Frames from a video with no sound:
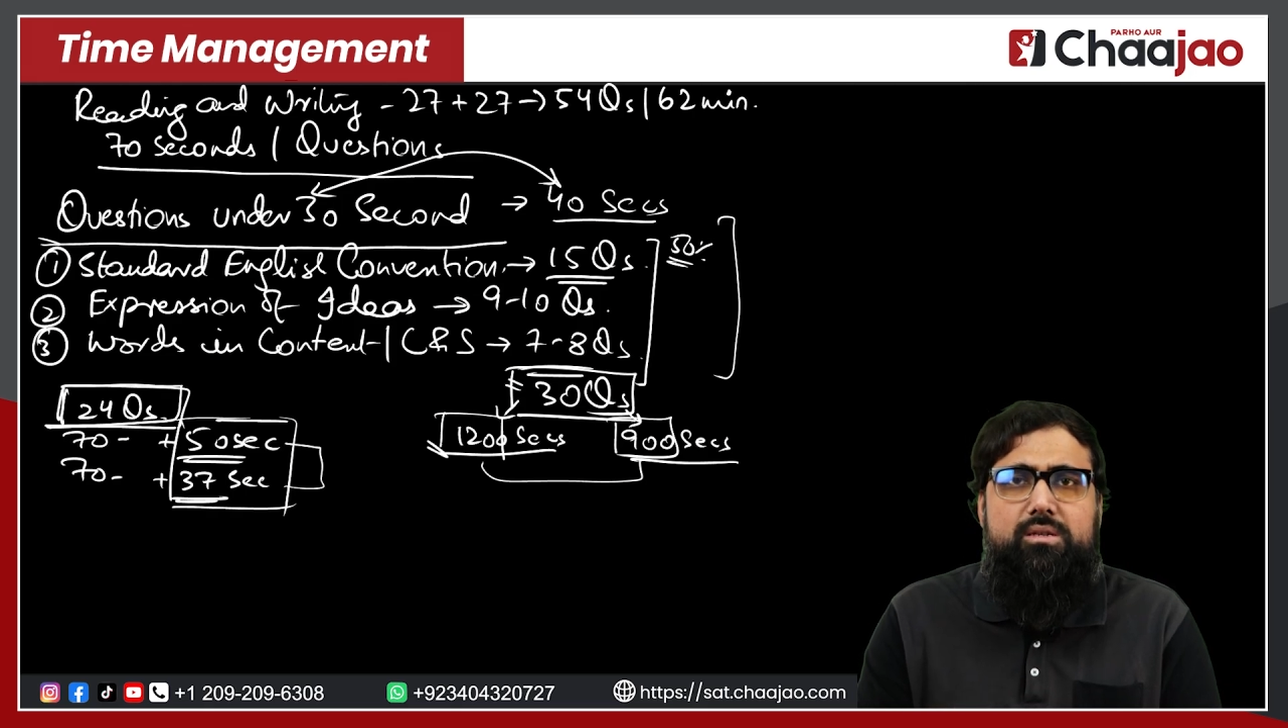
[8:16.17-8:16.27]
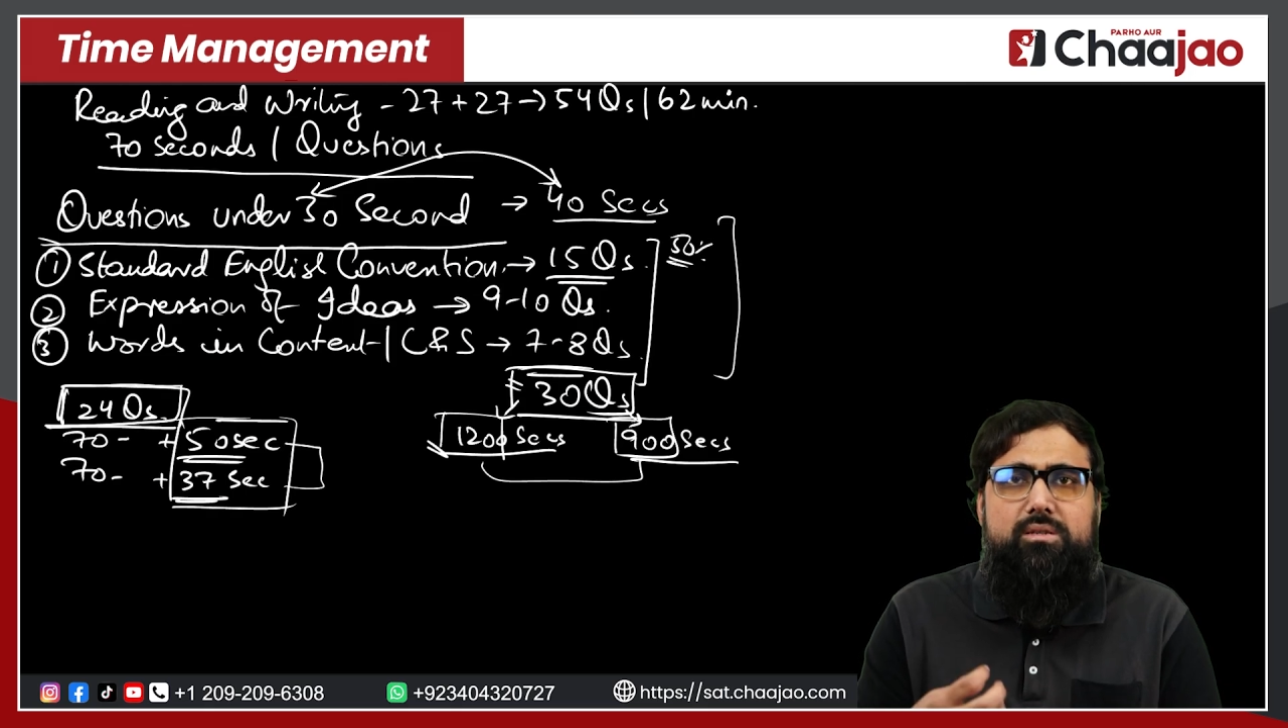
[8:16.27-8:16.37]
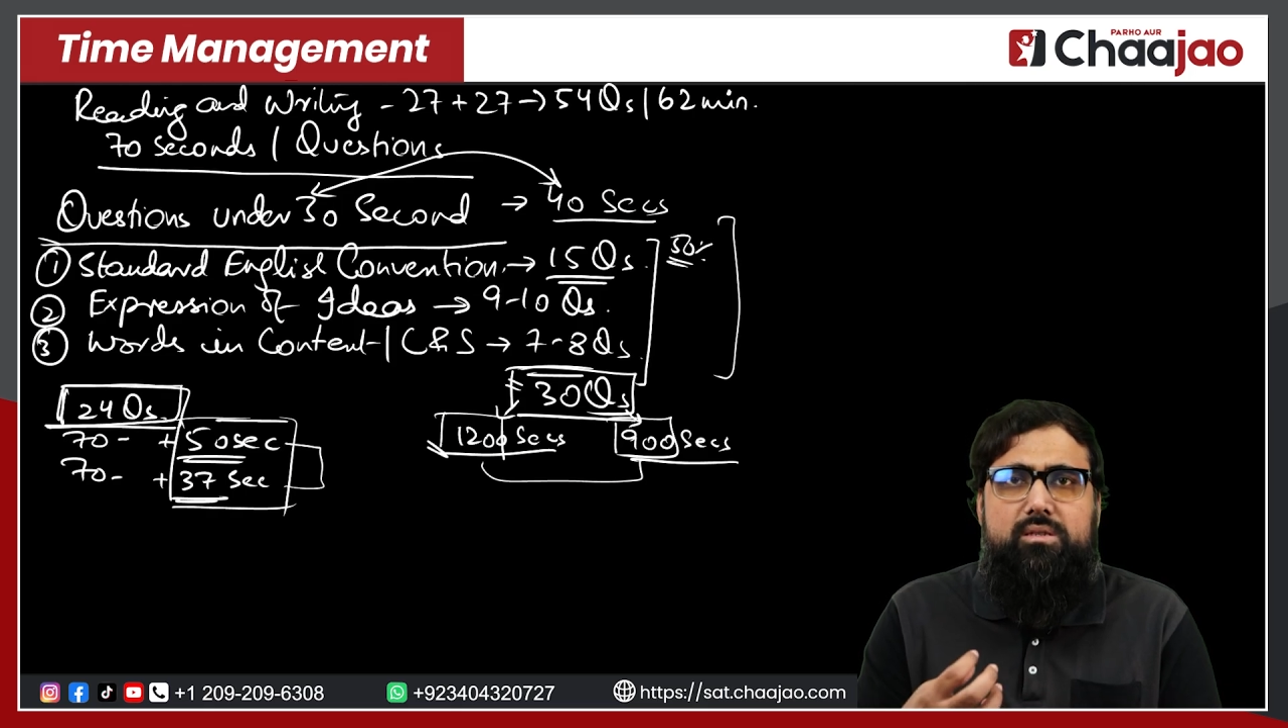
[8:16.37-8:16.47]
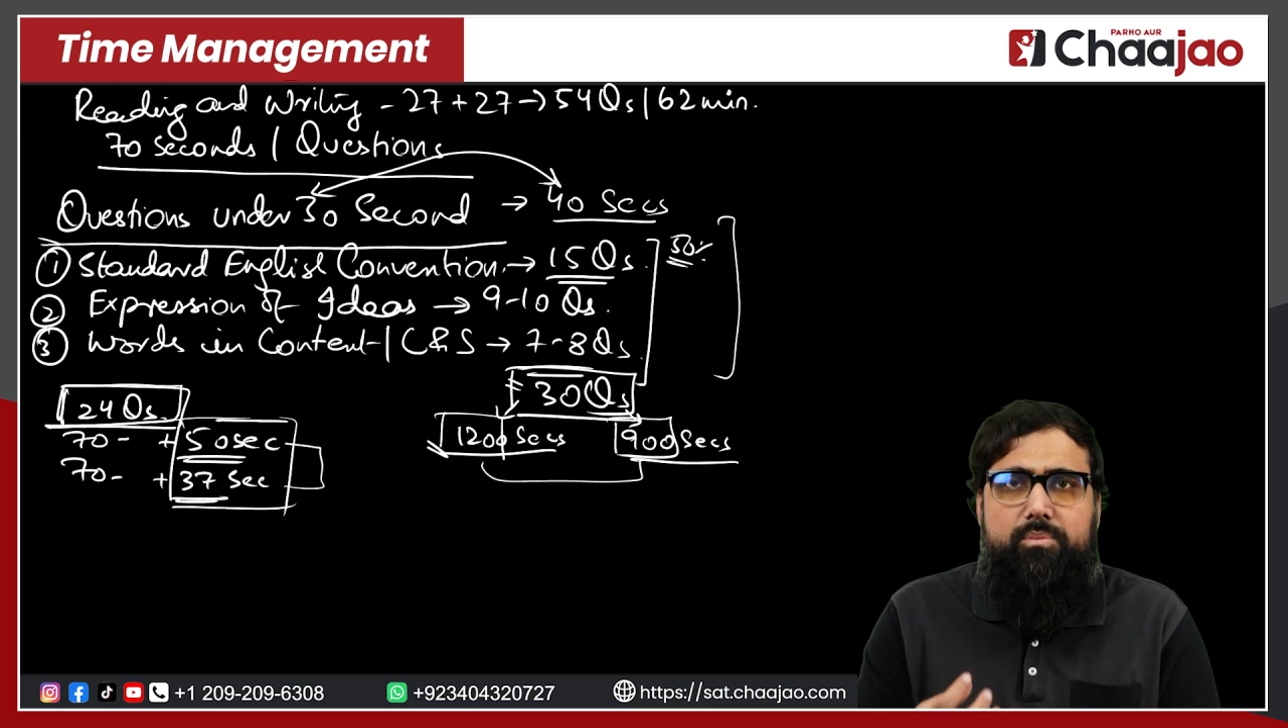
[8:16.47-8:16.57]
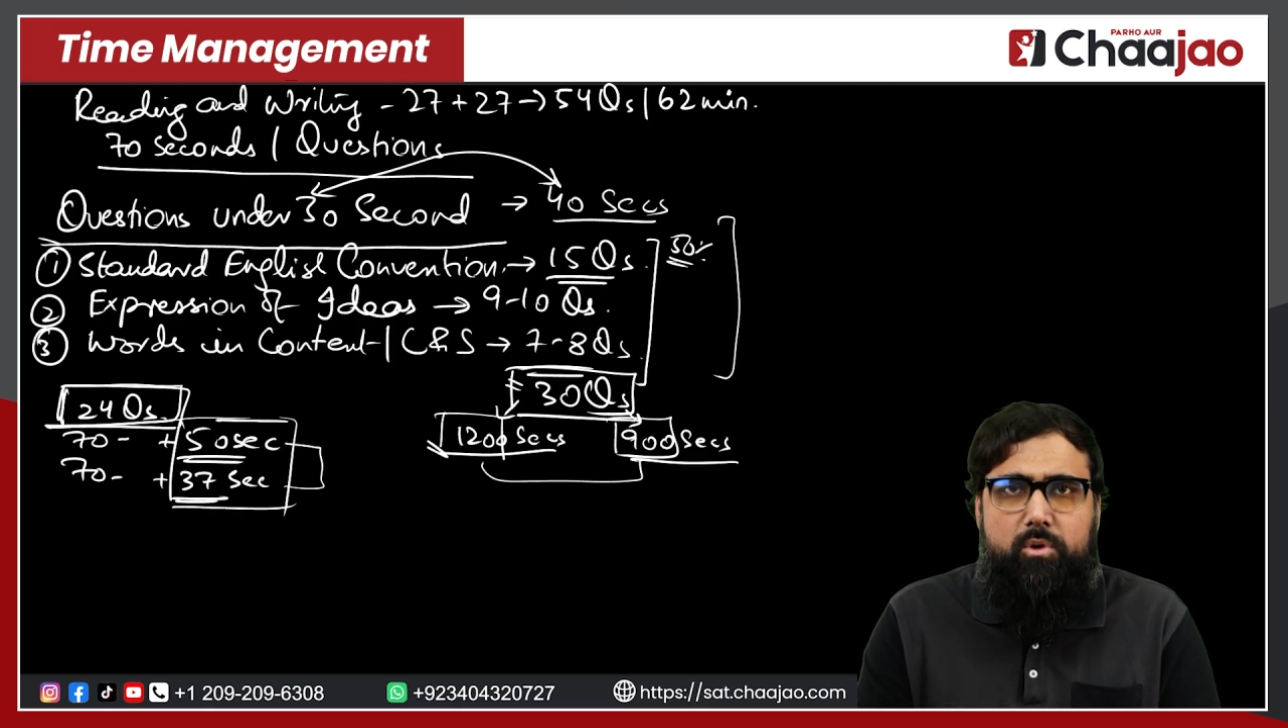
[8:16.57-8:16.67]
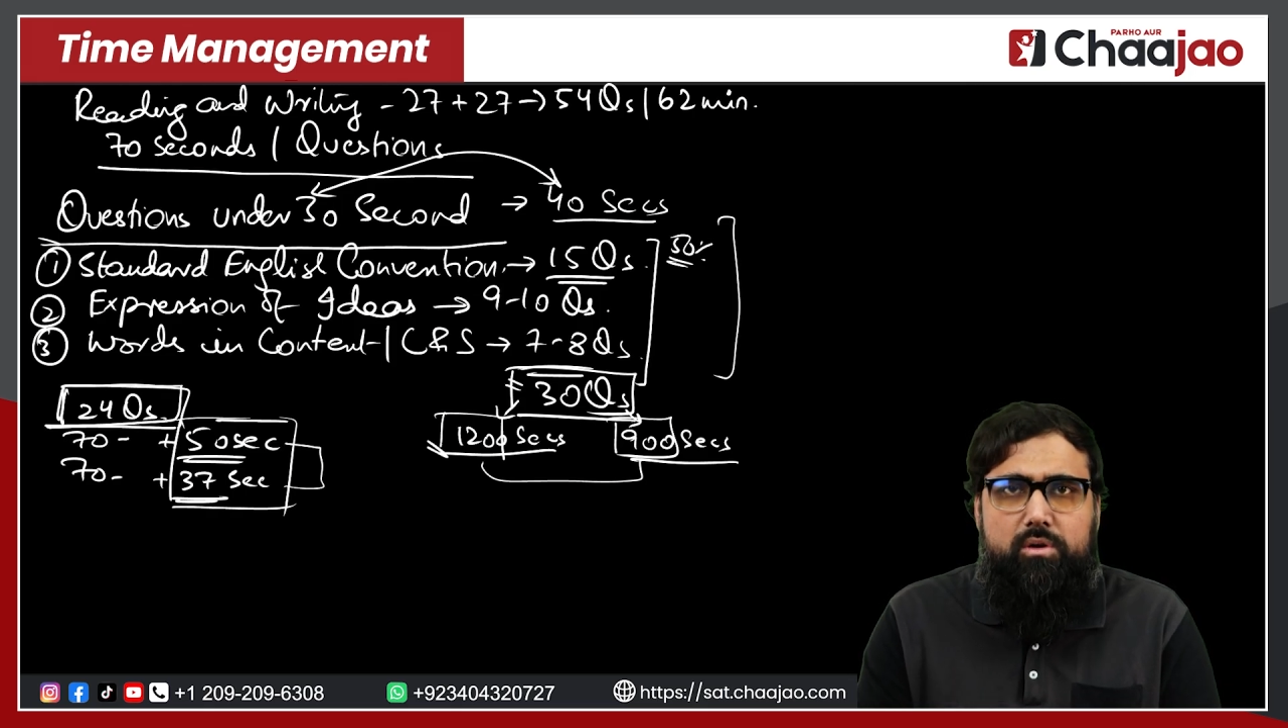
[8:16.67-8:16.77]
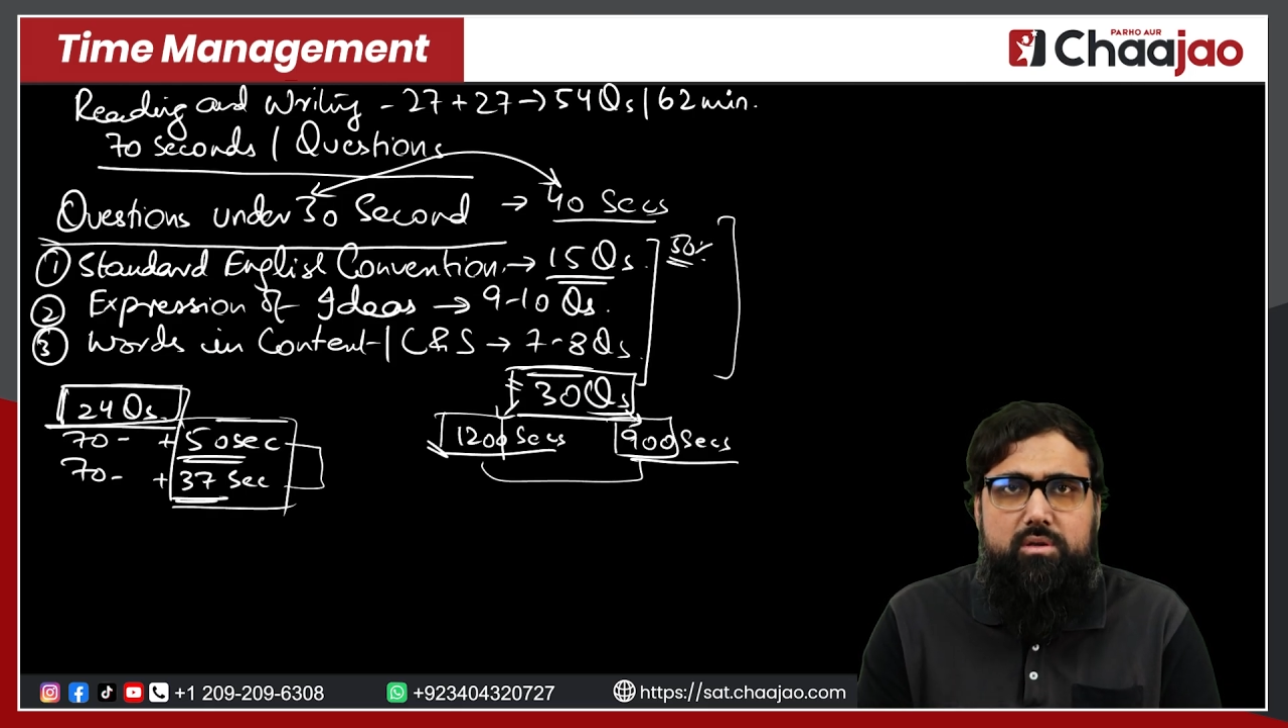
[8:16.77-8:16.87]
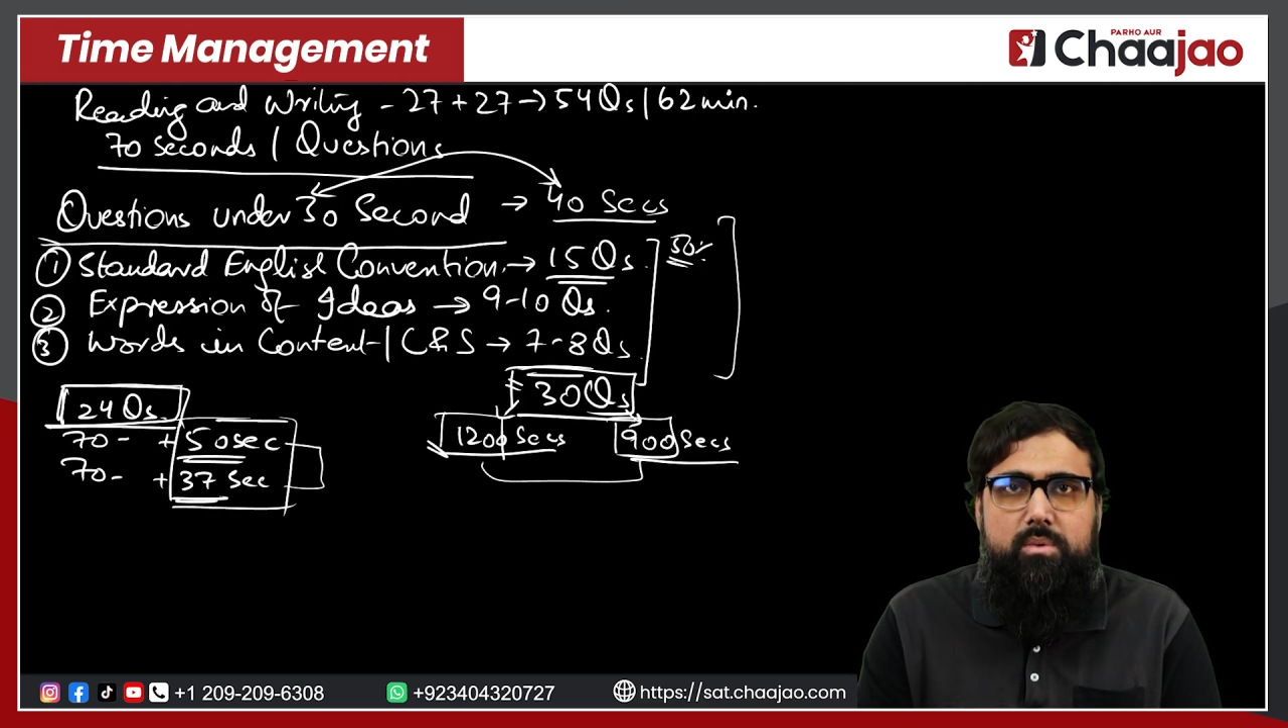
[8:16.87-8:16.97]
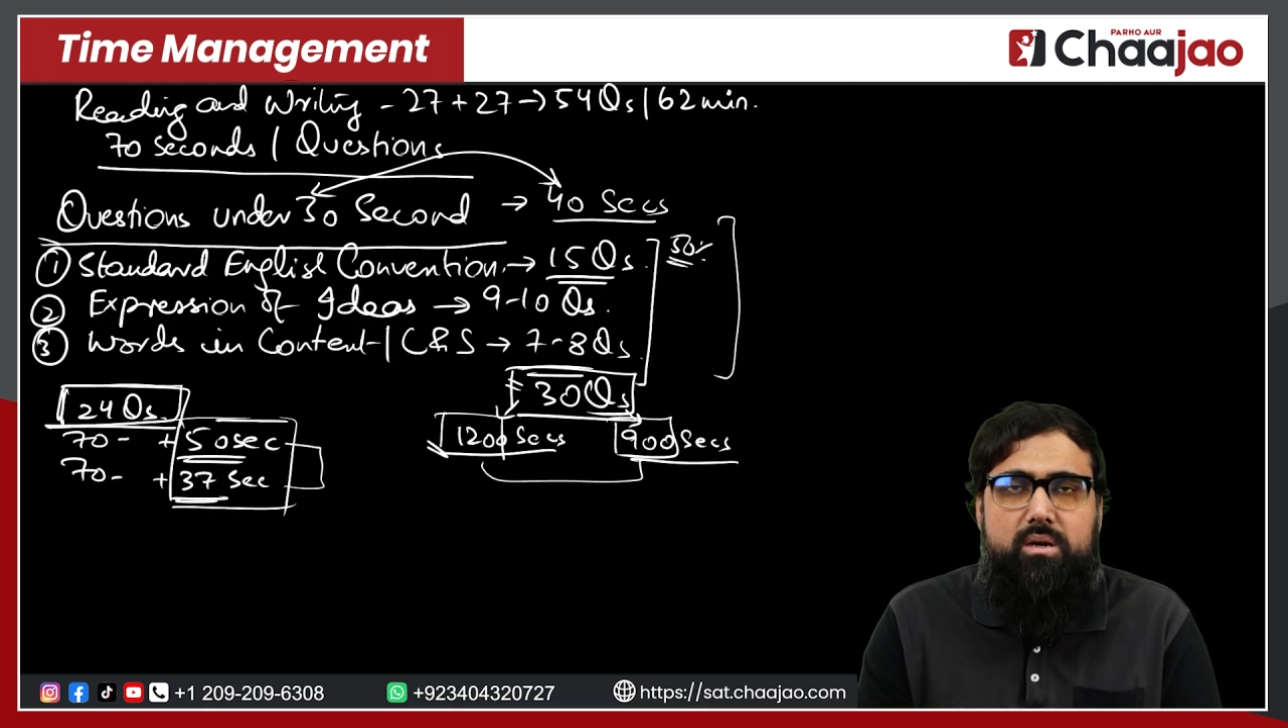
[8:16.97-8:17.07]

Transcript: is approximate.